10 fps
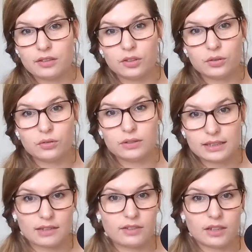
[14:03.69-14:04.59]
your
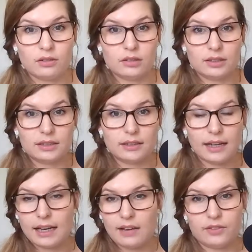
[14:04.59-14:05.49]
discovery calls
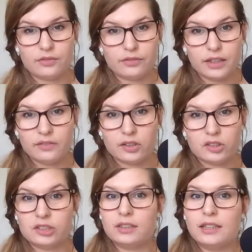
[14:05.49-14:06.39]
and have the free
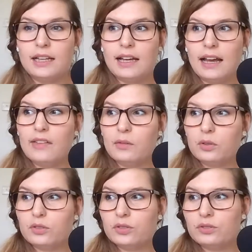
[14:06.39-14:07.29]
version. And then
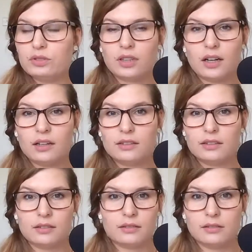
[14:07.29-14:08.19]
once you start,
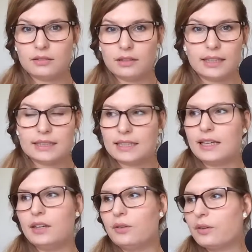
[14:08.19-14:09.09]
let's say
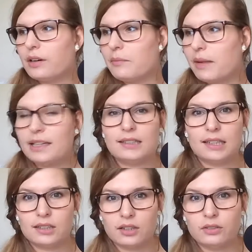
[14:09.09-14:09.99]
you're a
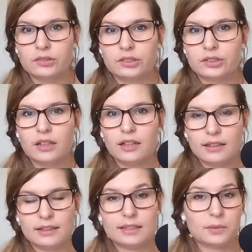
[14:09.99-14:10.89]
mindset coach,
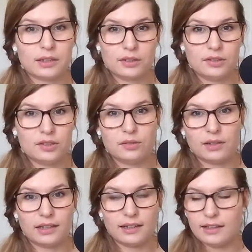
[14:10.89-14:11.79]
this is what I used to do when
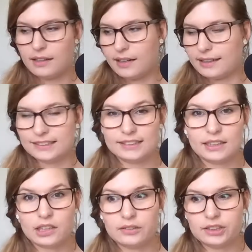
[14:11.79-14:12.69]
I actually
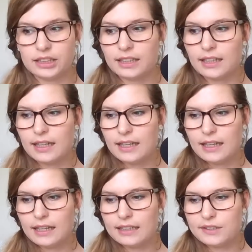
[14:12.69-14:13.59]
did coaching,
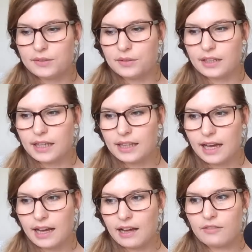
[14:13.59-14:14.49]
is you can either
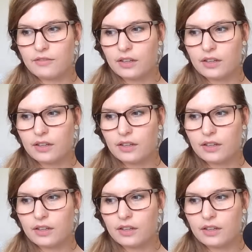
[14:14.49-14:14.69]
have